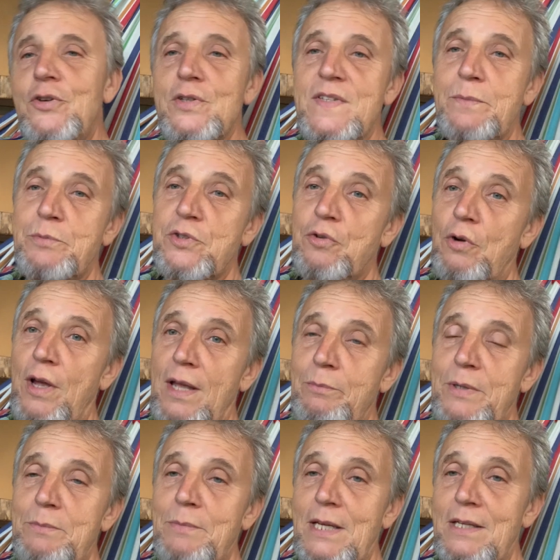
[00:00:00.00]
you subscribe,
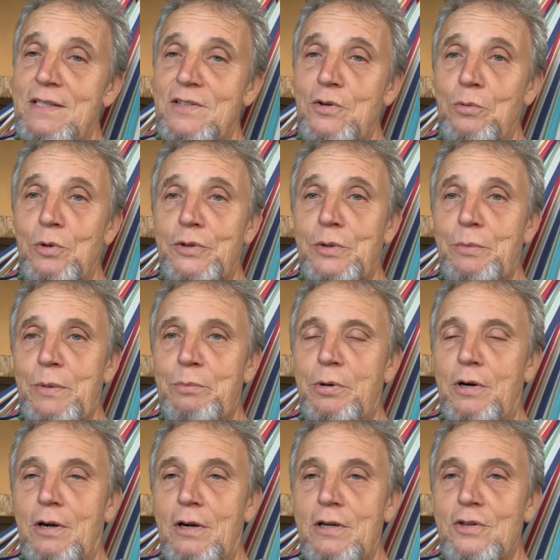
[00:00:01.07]
it means you want to be
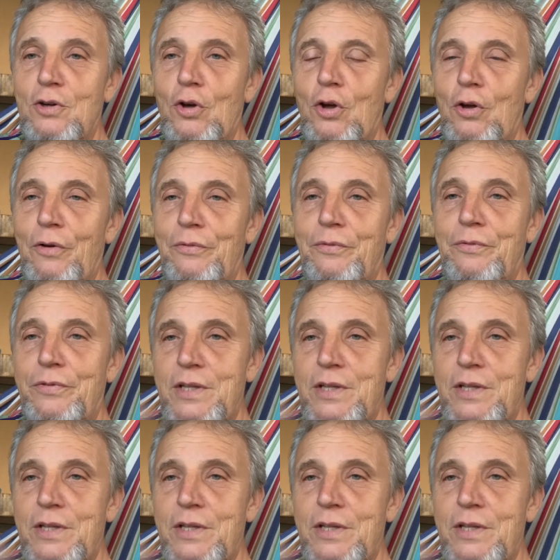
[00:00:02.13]
part of